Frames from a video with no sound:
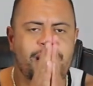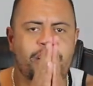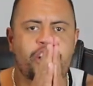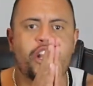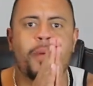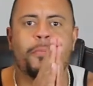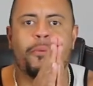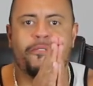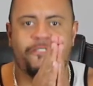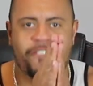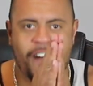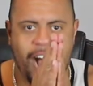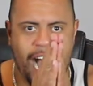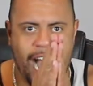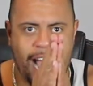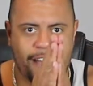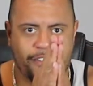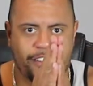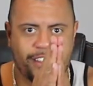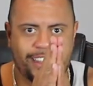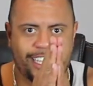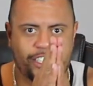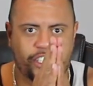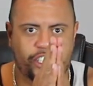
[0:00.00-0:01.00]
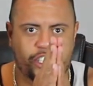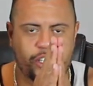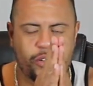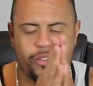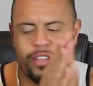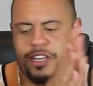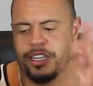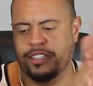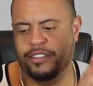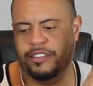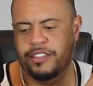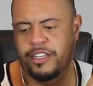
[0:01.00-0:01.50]
number 5, let's do
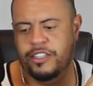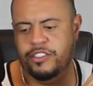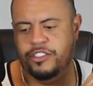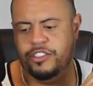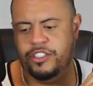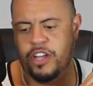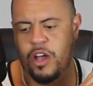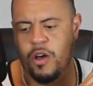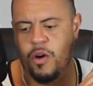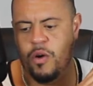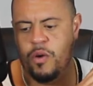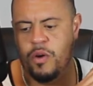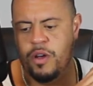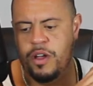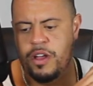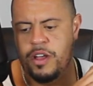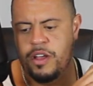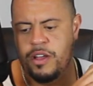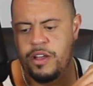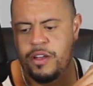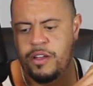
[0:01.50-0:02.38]
this. So